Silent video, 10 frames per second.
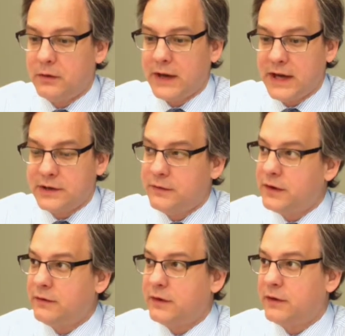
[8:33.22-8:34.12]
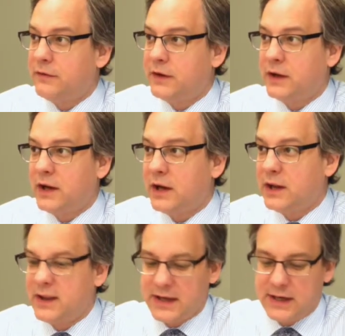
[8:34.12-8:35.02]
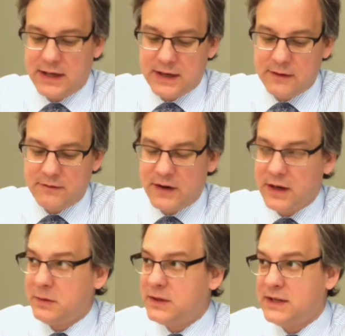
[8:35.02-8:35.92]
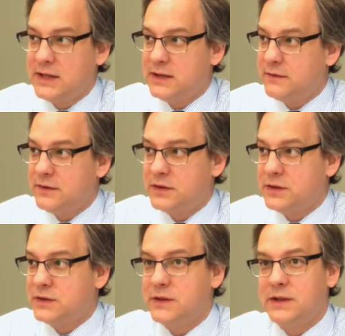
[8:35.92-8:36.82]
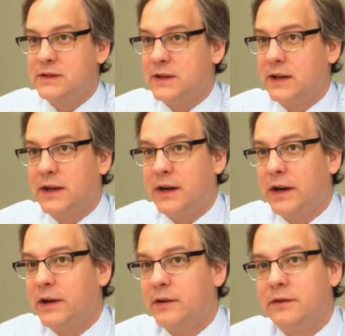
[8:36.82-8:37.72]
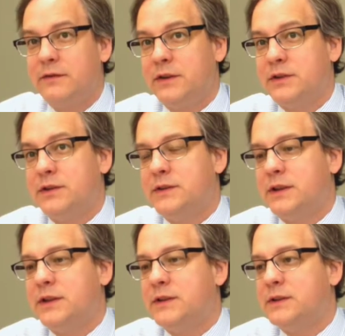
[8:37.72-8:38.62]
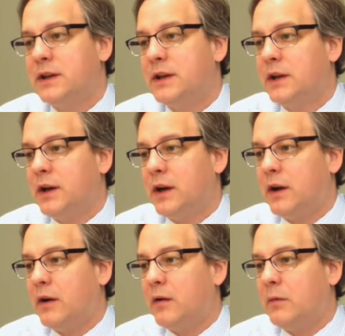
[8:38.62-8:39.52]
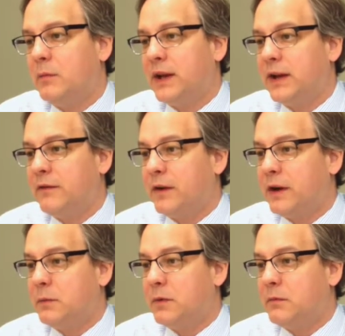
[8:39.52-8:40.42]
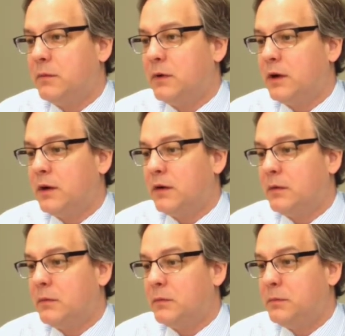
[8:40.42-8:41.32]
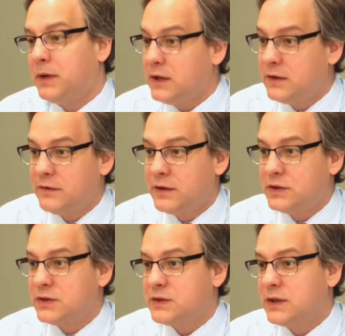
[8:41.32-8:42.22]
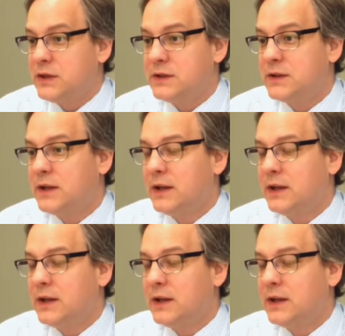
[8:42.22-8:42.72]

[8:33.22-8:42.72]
atrophy of their villi, they get vitamin D deficiencies, they get iron deficiencies, they get vitamin B deficiencies,